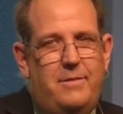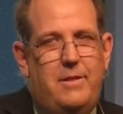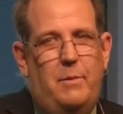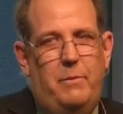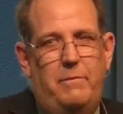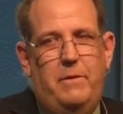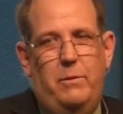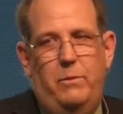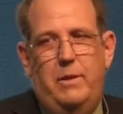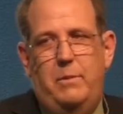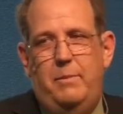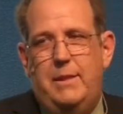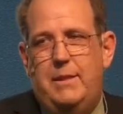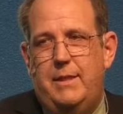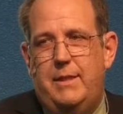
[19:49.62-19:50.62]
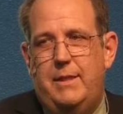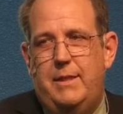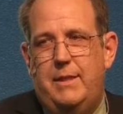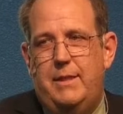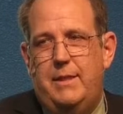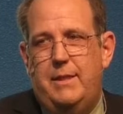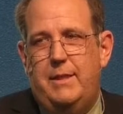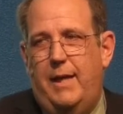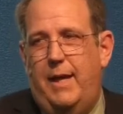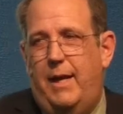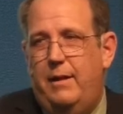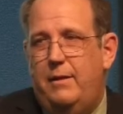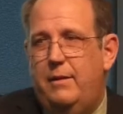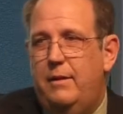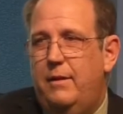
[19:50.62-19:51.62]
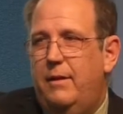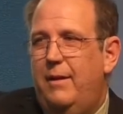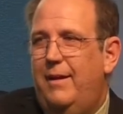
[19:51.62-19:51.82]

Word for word: Some of you that.